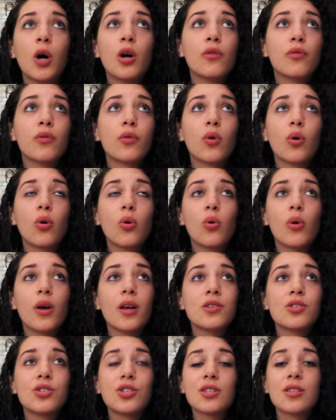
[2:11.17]
Overall,
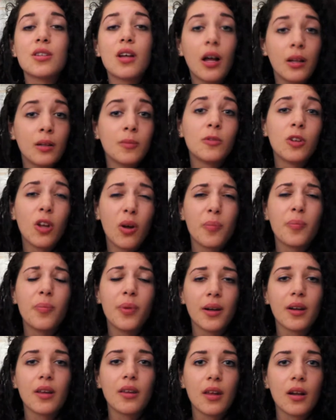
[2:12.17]
it's just a lot
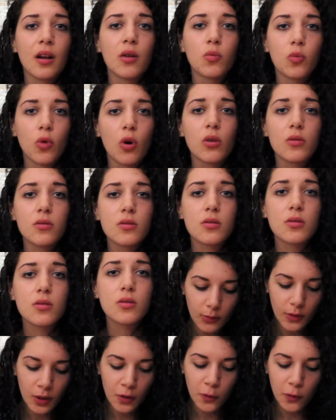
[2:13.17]
better than it
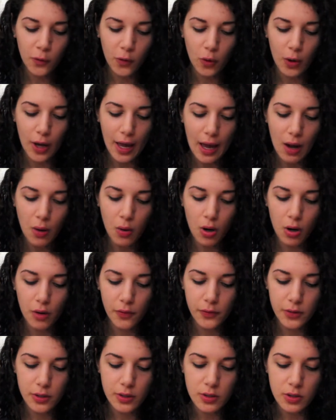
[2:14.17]
was. 4. How
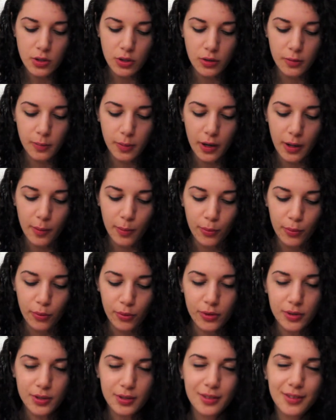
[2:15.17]
often do you buy
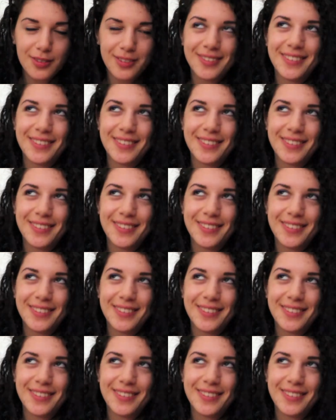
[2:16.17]
books?